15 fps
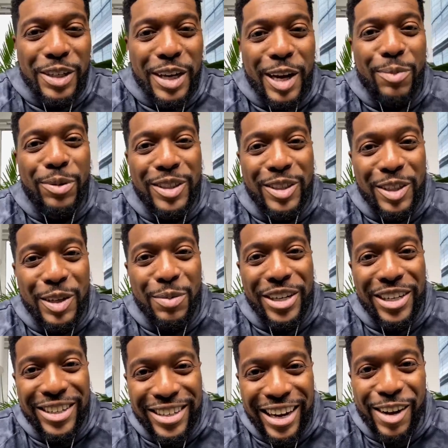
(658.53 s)
She was happy to see
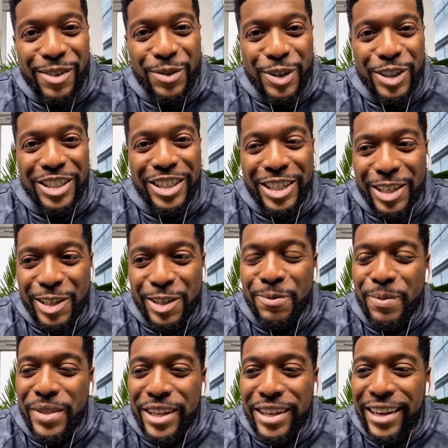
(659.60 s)
me after a
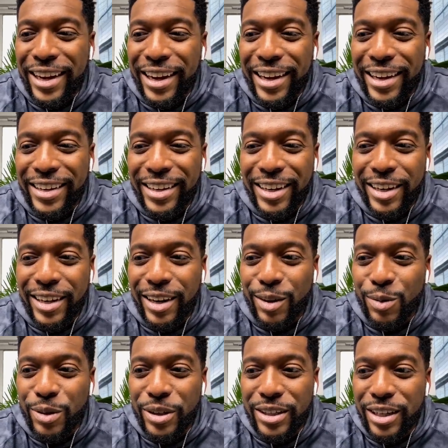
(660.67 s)
year, and uh, I
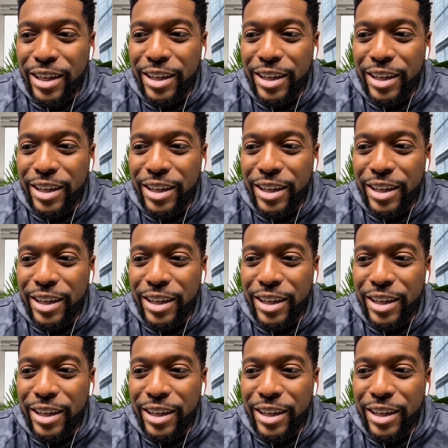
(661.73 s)
went